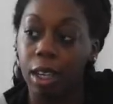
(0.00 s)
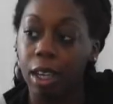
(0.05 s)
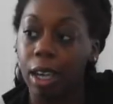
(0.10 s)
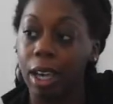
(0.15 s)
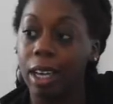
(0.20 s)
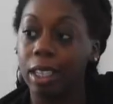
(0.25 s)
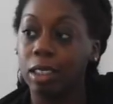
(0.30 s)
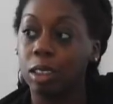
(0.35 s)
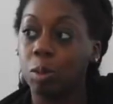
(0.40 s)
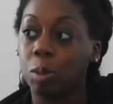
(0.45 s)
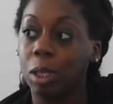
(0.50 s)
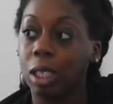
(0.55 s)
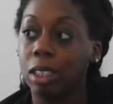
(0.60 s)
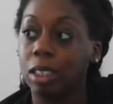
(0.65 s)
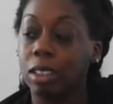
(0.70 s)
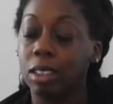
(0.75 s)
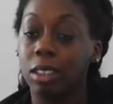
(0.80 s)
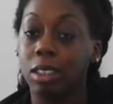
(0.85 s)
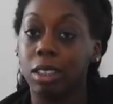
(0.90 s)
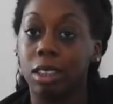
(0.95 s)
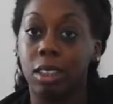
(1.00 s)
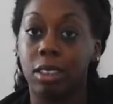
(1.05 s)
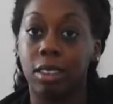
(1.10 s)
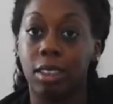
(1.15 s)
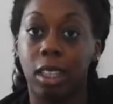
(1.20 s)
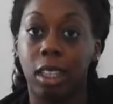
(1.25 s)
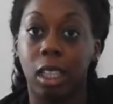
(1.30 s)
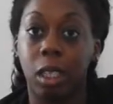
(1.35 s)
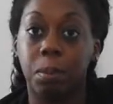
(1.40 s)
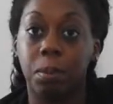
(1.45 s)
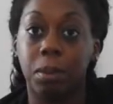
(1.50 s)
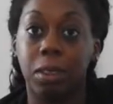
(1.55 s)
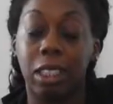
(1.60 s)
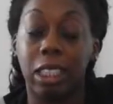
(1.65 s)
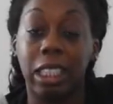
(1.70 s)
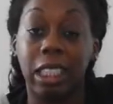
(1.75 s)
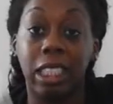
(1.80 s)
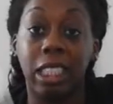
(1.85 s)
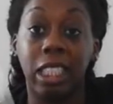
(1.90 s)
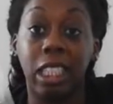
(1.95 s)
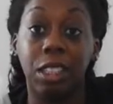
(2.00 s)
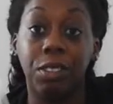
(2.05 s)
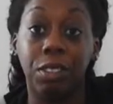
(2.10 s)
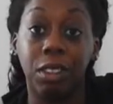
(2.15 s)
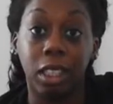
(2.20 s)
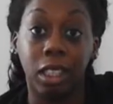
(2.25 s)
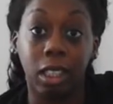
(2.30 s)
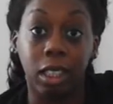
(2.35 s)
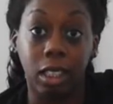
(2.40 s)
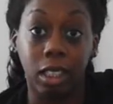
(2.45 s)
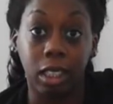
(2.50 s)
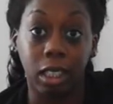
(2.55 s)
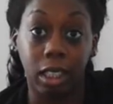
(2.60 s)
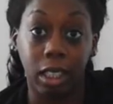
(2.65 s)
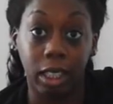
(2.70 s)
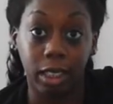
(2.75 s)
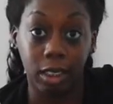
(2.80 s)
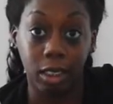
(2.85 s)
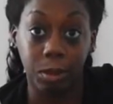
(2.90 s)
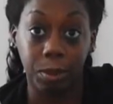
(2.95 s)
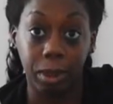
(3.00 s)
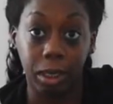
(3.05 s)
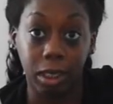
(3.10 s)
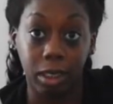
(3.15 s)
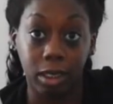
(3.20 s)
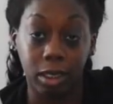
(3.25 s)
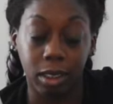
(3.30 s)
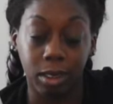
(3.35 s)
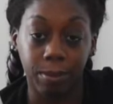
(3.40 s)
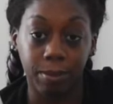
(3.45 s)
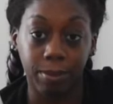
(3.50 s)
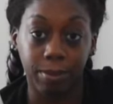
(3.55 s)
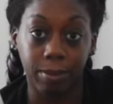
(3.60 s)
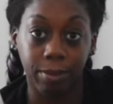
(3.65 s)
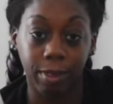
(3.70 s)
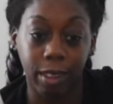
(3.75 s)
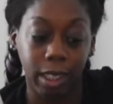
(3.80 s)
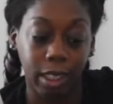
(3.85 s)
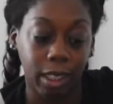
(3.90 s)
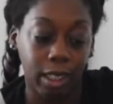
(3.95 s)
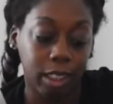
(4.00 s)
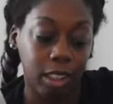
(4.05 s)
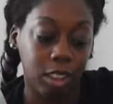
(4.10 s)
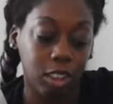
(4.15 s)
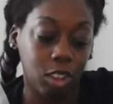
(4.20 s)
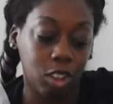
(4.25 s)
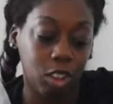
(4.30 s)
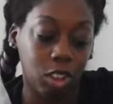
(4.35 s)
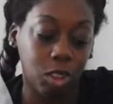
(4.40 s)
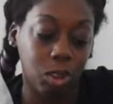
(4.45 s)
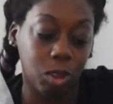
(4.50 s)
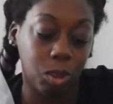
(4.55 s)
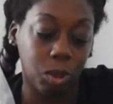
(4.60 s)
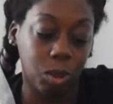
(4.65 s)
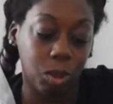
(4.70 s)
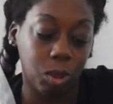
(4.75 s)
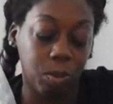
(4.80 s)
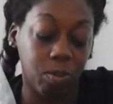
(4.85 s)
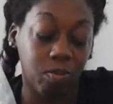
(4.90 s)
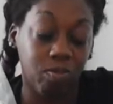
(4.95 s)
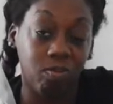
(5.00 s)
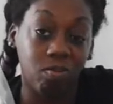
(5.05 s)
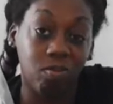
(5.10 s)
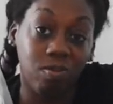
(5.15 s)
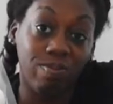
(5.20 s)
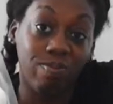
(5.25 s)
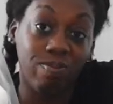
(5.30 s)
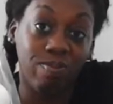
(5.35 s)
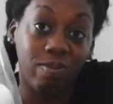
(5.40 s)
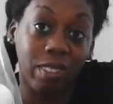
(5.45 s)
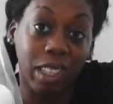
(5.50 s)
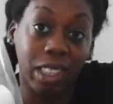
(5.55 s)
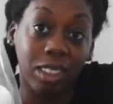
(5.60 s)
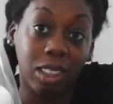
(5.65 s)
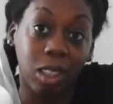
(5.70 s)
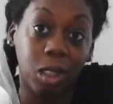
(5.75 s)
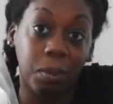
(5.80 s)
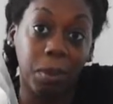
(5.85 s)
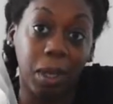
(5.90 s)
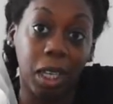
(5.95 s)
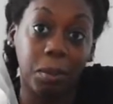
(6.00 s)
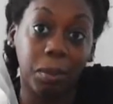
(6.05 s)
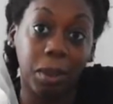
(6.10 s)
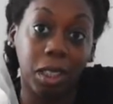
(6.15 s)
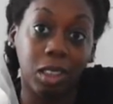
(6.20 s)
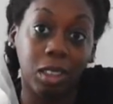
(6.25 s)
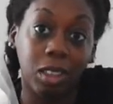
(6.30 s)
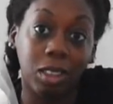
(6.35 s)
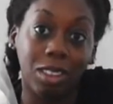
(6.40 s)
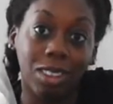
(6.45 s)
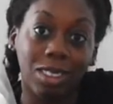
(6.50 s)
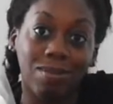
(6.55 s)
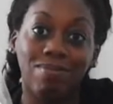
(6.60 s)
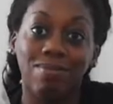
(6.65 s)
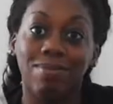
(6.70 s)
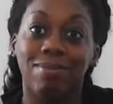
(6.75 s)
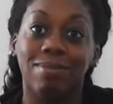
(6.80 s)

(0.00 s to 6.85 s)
as well as it's going to take up significantly less space. So that's how I pack my clothes.